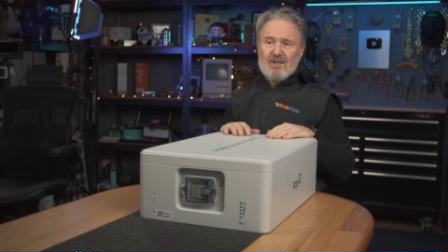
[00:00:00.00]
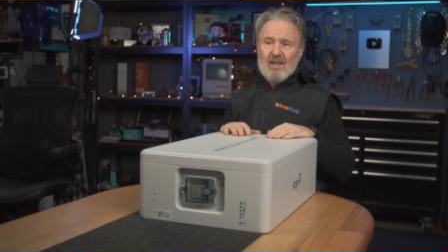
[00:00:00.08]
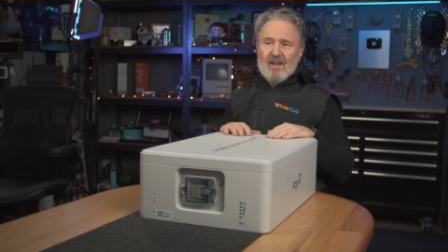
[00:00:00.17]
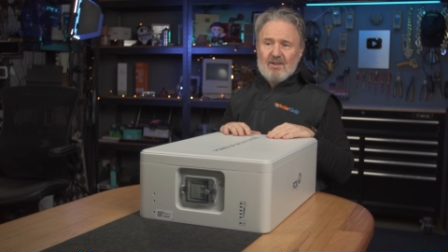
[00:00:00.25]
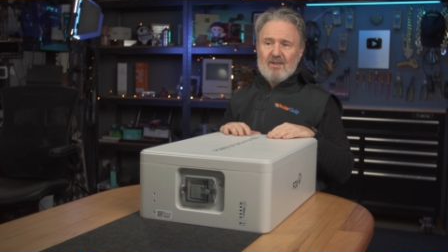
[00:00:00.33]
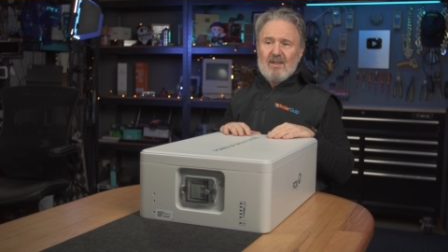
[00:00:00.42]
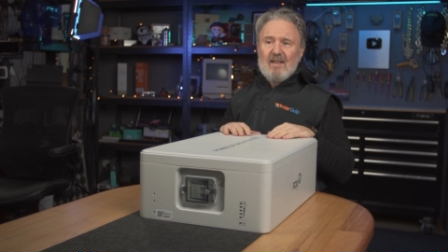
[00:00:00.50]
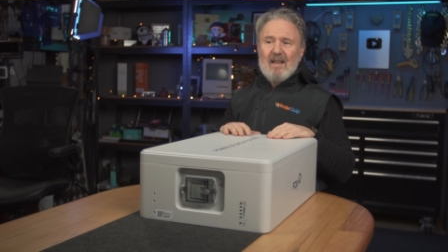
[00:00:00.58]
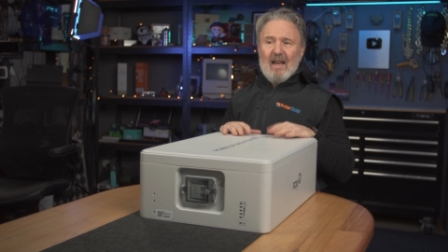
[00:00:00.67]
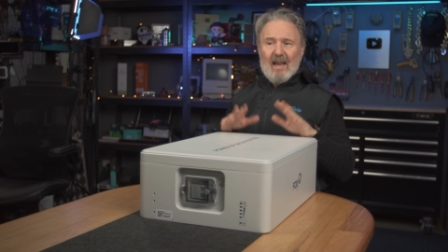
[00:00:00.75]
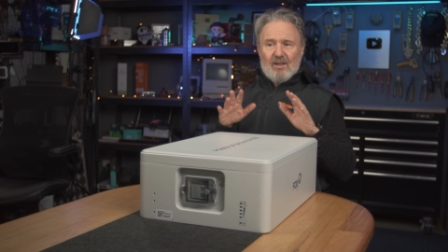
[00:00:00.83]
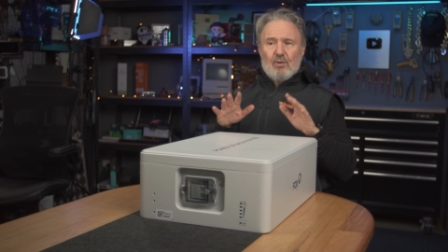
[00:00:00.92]
6000
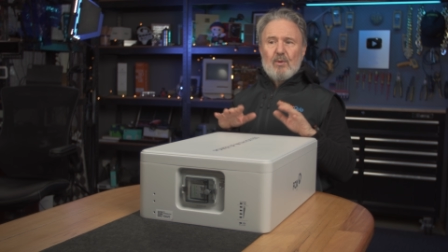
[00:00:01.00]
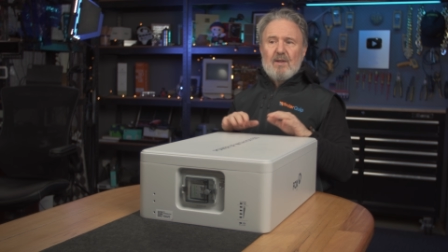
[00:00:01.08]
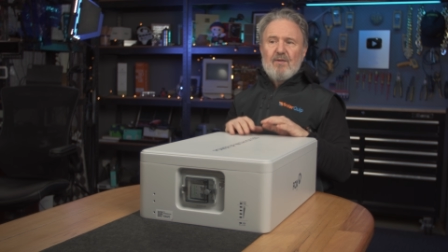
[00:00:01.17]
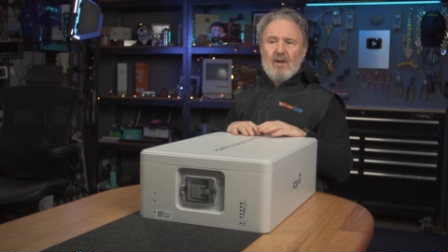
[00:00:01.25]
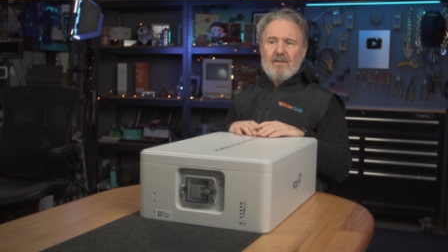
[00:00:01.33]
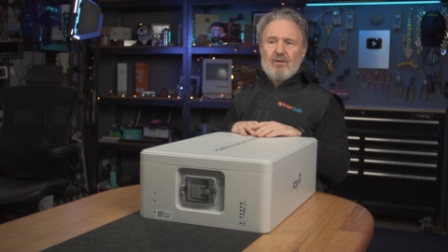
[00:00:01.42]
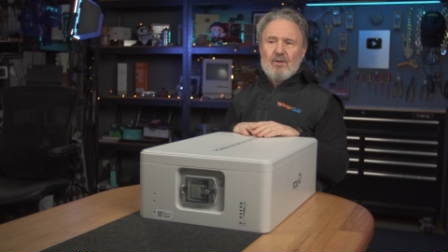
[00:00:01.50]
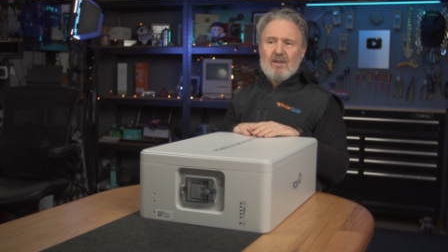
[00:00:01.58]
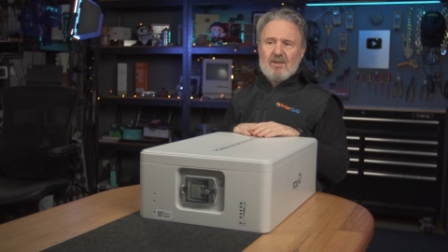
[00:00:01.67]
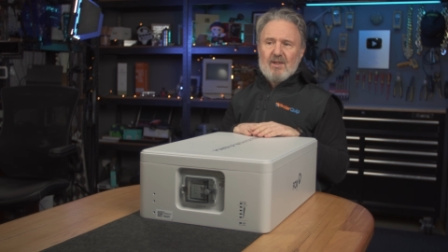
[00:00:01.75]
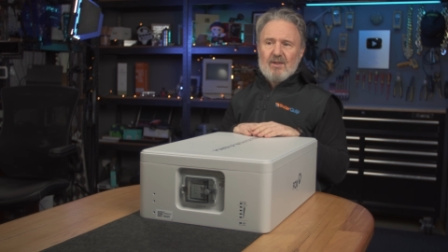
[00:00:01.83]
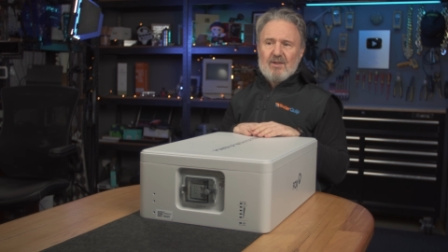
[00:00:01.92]
at 25
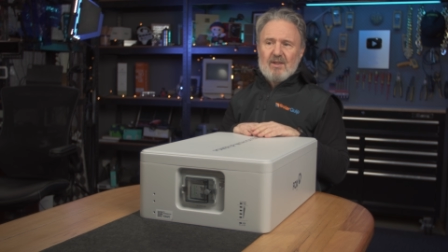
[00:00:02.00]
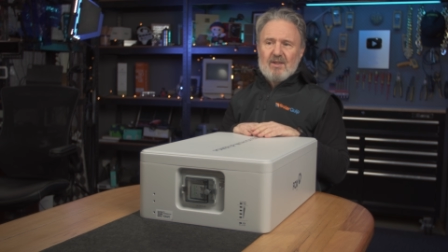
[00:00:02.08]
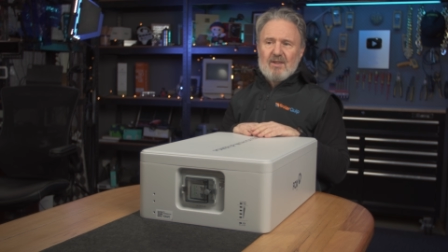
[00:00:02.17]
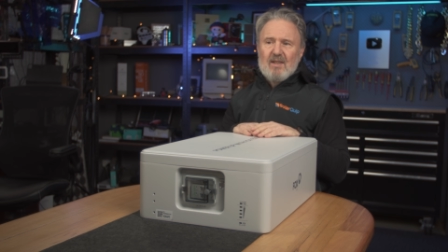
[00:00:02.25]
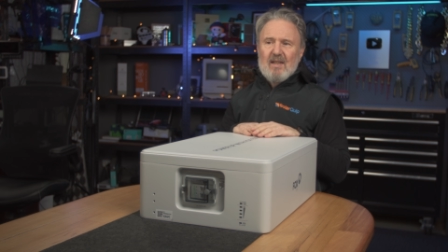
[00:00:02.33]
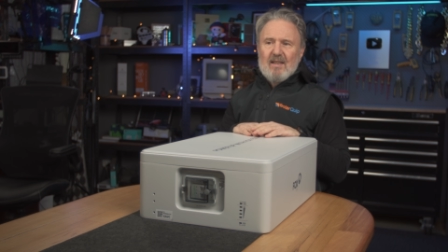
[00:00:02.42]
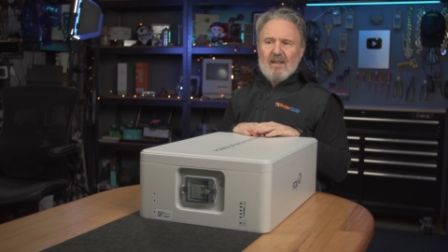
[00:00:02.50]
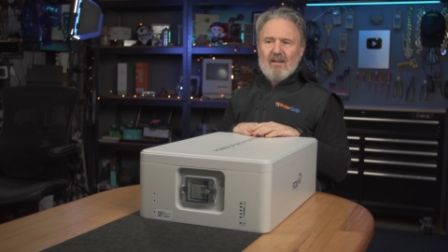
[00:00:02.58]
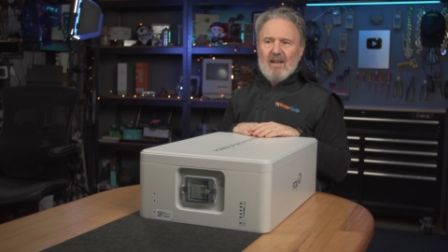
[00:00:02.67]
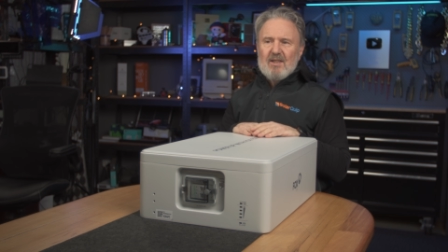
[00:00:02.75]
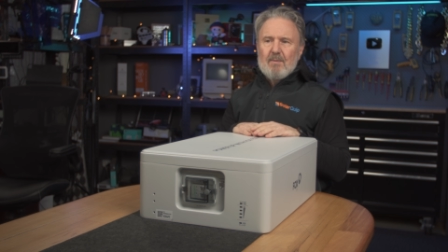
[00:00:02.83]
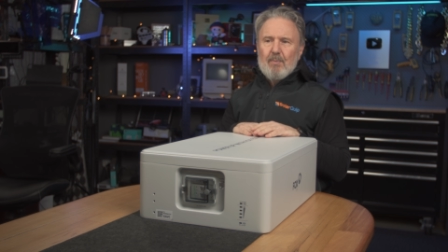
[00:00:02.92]
degrees Celsius. Now,
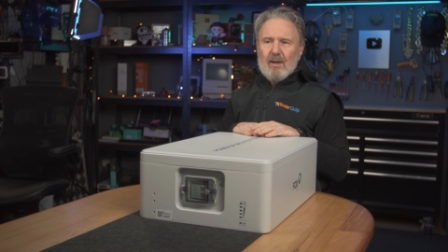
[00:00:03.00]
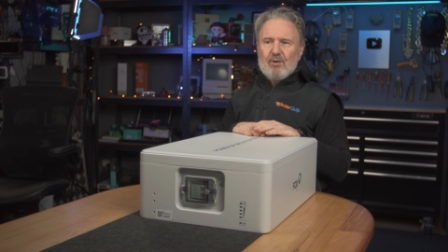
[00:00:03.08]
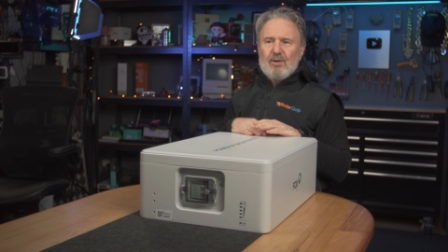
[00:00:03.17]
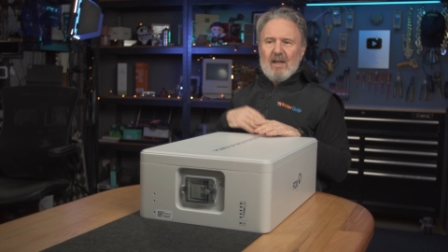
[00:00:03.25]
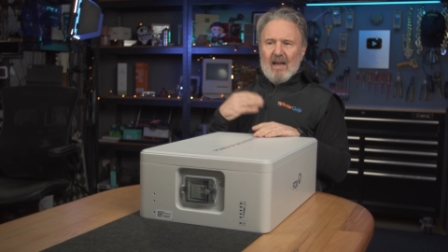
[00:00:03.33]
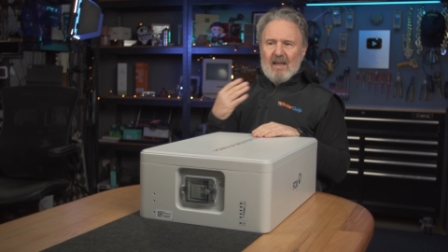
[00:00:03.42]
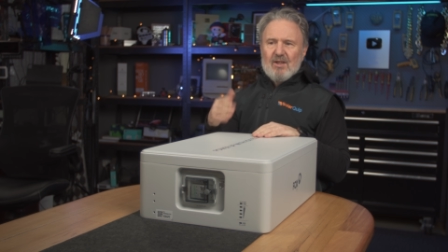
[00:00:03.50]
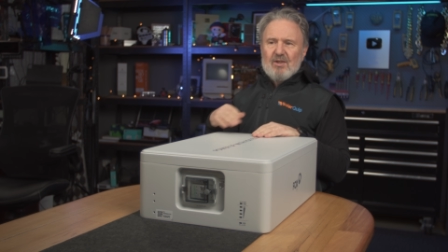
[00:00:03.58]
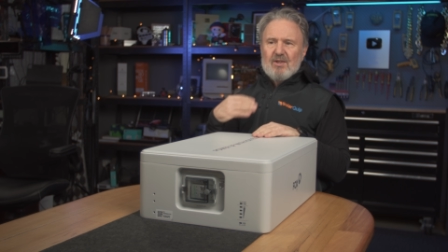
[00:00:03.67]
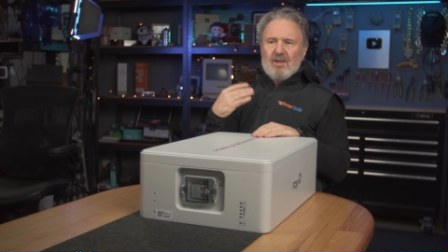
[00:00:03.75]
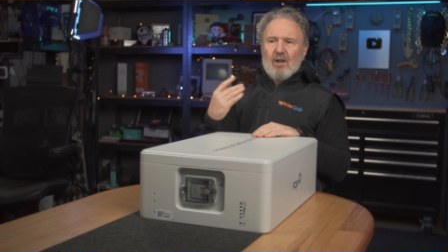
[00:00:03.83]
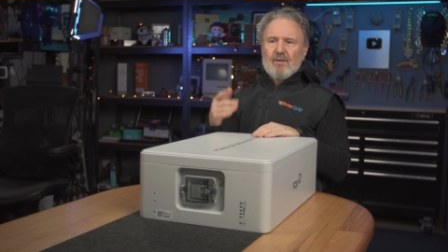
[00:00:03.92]
as a battery
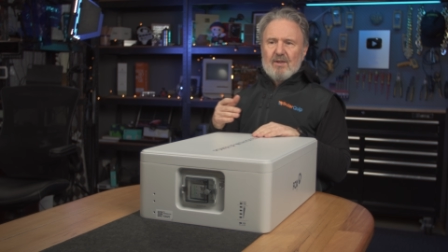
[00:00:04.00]
ages over